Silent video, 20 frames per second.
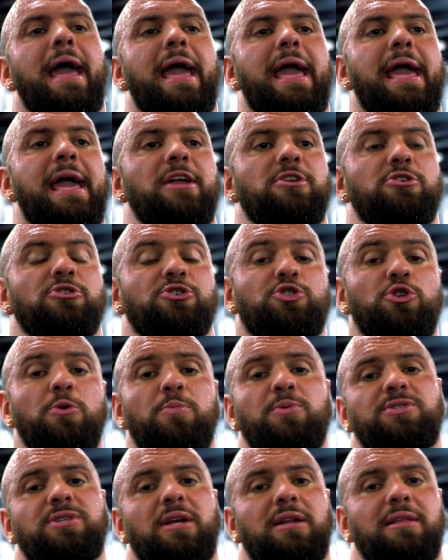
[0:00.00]
and you're
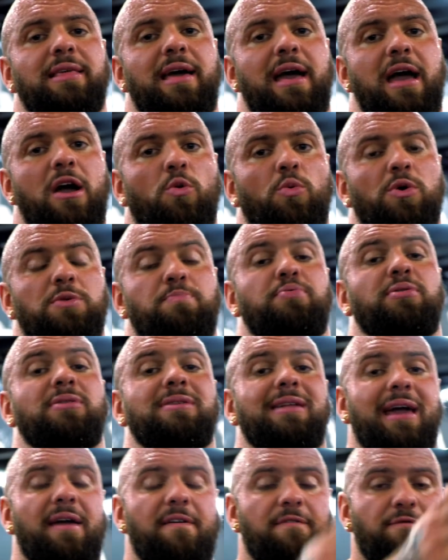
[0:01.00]
supersetting that with
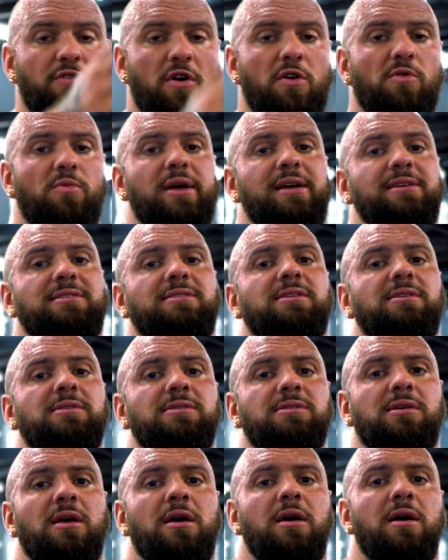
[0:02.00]
plate front
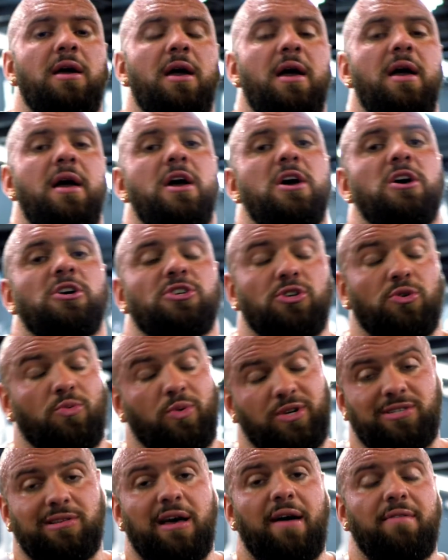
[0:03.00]
raises,
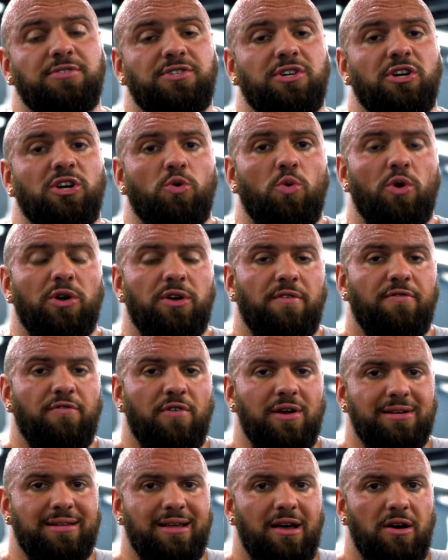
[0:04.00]
which is obviously going to work your front